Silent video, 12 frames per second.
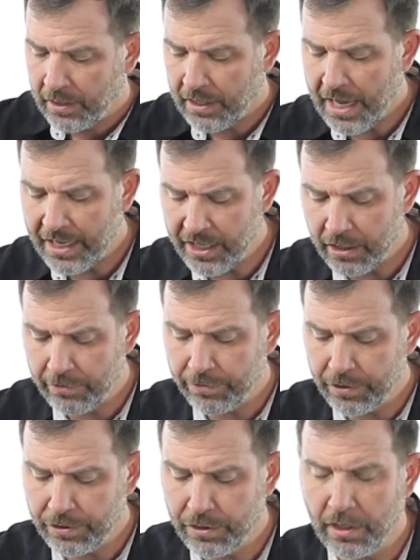locking your
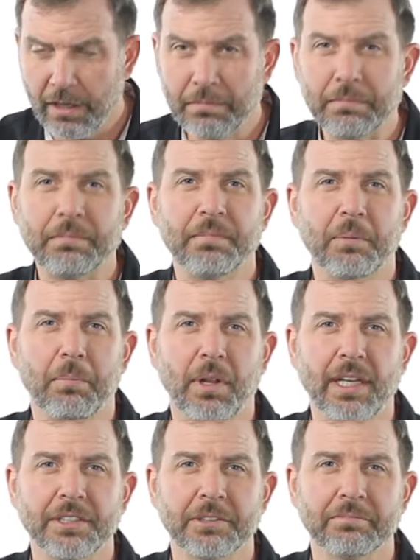foot stirrup in
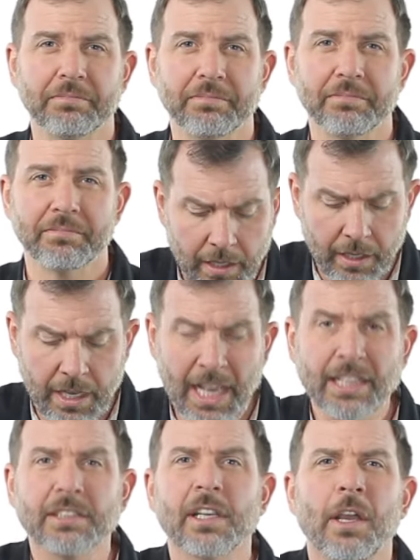place.
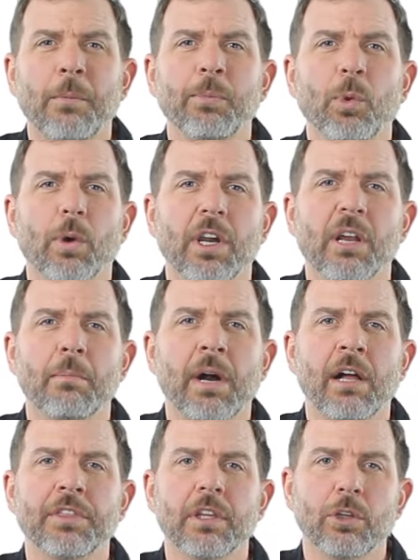Next, we're going to
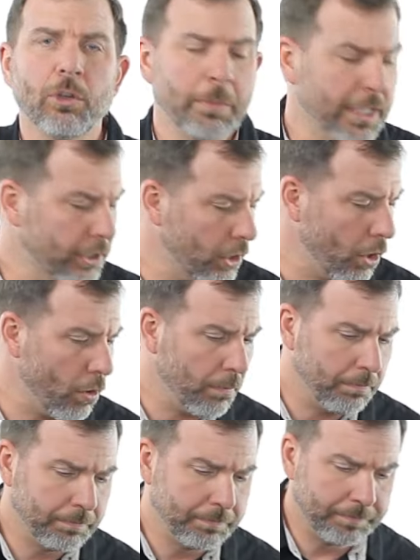mount the Lube
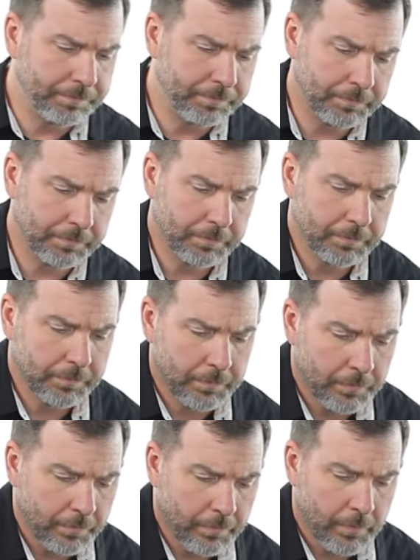scope.
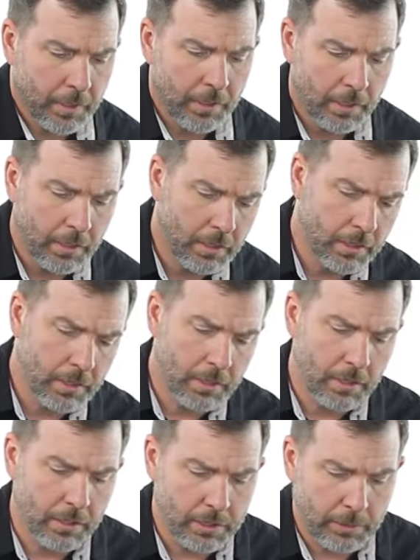
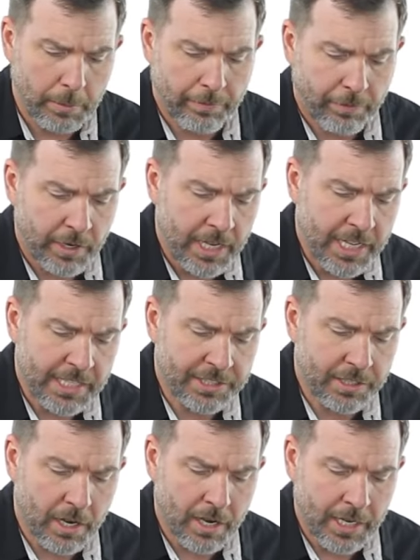So before you get
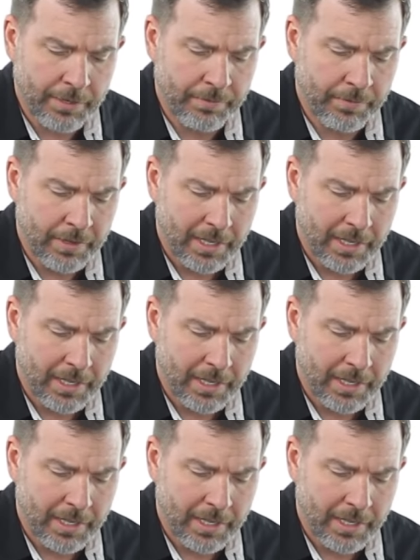started,